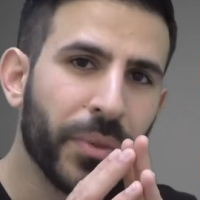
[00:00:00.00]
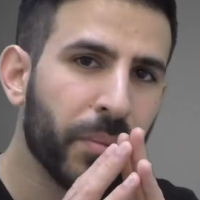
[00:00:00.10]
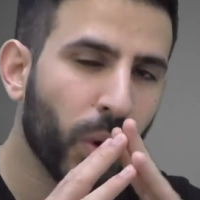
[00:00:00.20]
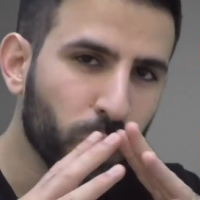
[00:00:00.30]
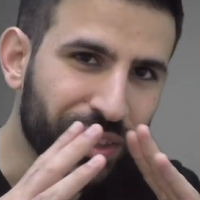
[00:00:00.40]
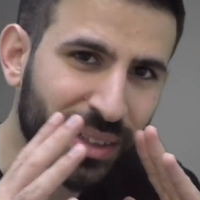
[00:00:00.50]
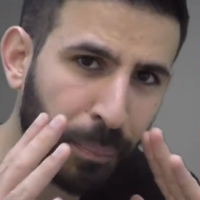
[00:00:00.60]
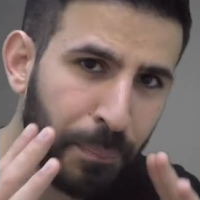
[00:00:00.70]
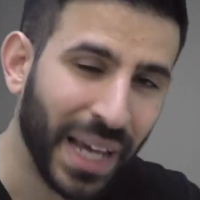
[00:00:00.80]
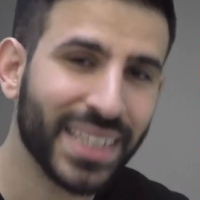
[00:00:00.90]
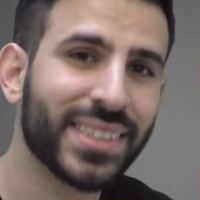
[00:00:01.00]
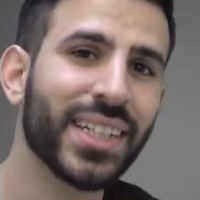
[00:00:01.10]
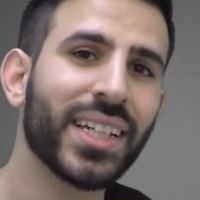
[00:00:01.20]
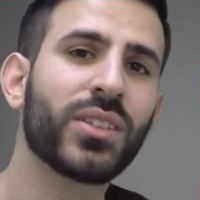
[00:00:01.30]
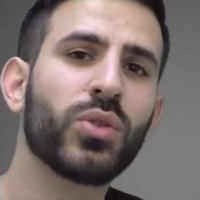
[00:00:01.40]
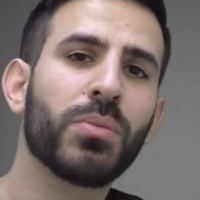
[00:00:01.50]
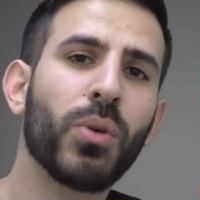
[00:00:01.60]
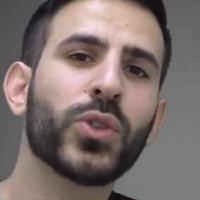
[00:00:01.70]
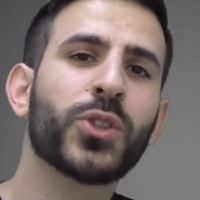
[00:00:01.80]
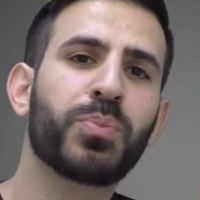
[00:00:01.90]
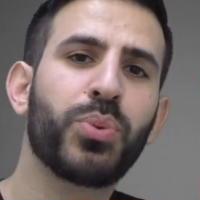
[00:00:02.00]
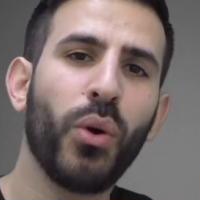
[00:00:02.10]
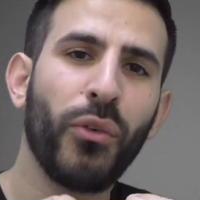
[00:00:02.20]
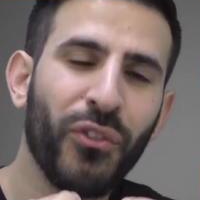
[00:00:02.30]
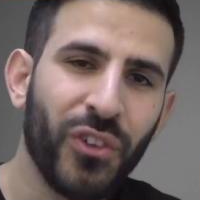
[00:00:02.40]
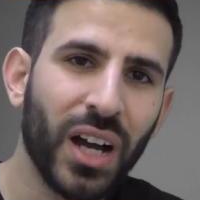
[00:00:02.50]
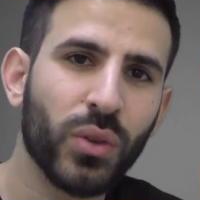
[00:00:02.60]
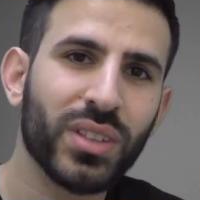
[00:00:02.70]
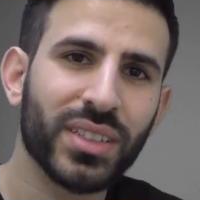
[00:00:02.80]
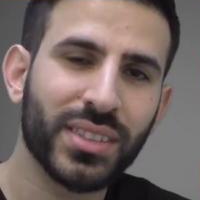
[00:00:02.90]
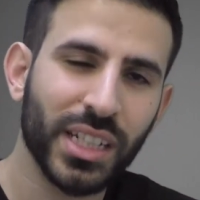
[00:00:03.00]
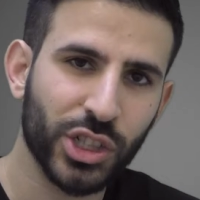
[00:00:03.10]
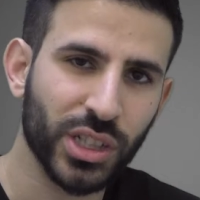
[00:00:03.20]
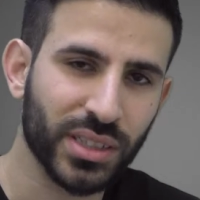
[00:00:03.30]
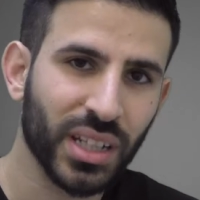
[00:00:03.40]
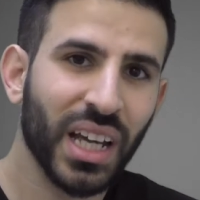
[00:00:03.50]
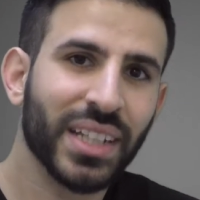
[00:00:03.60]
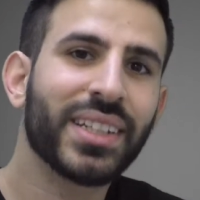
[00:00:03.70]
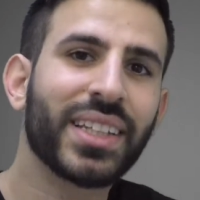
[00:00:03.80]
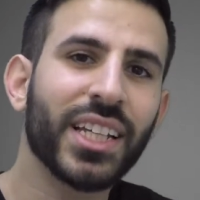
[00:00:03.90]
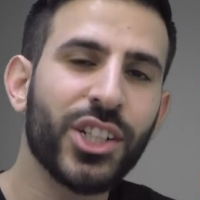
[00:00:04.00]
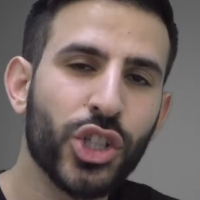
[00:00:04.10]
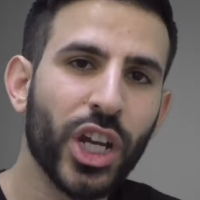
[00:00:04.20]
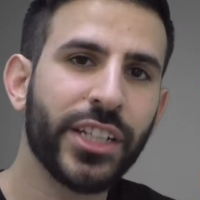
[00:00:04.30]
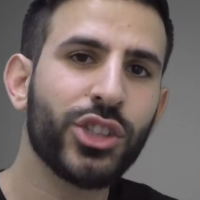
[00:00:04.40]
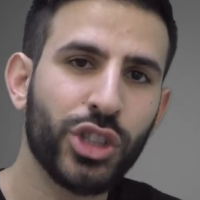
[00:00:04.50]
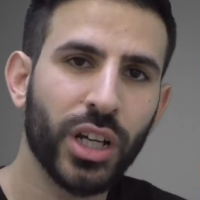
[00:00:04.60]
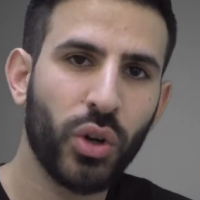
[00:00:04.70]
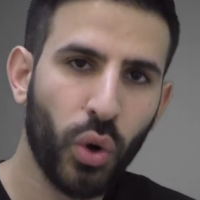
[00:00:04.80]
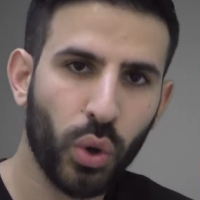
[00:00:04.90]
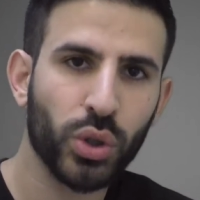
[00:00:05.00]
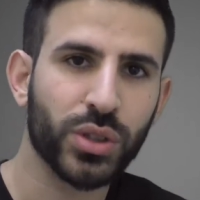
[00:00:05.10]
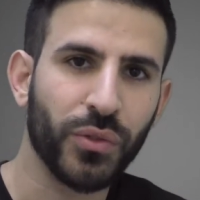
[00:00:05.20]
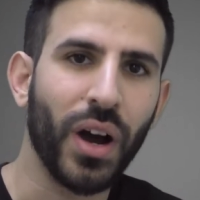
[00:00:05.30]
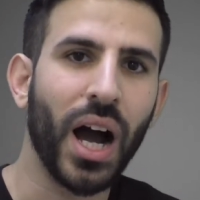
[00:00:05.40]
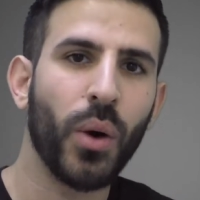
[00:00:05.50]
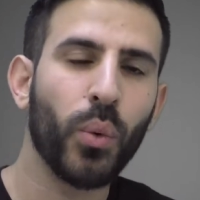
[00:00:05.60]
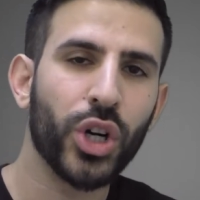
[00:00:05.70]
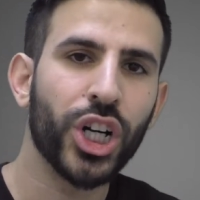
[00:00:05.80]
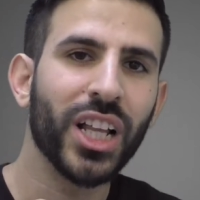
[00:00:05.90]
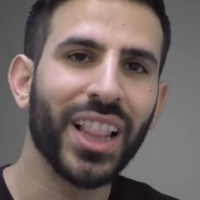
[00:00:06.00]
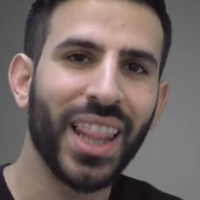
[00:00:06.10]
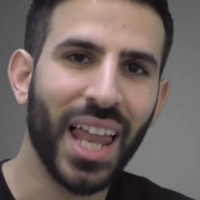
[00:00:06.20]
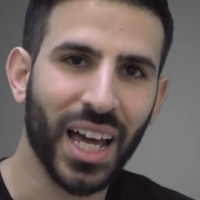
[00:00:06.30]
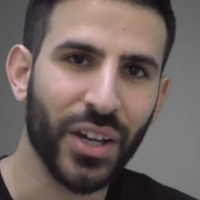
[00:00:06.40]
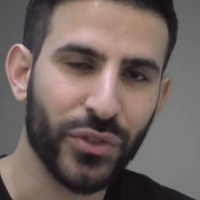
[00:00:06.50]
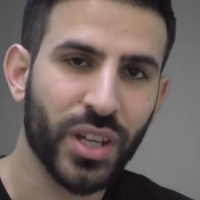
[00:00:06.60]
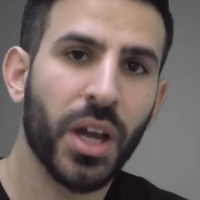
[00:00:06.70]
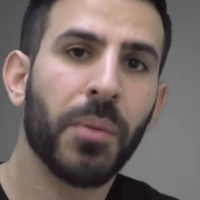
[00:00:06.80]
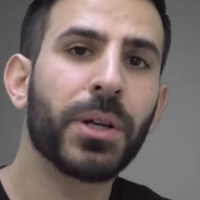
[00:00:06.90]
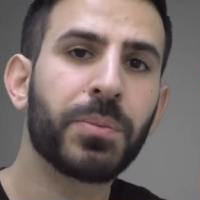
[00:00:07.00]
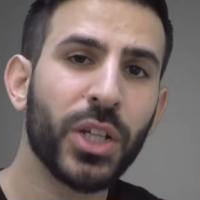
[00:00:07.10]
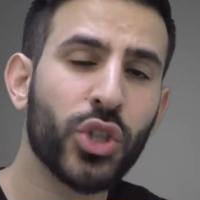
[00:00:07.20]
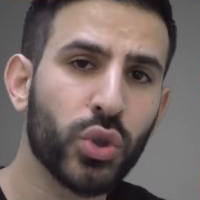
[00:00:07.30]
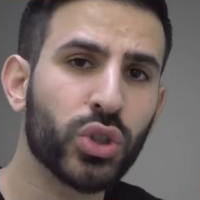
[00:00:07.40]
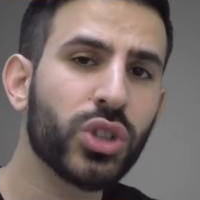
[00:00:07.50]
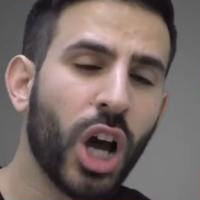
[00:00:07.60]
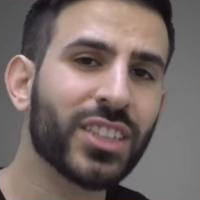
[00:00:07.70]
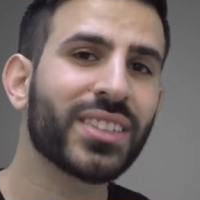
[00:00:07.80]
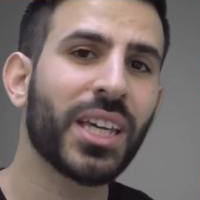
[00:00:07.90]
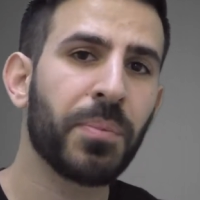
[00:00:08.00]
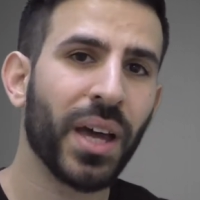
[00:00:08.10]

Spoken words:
the most basic to the most profound decisions that can change the course of our lives. But be sure to not skip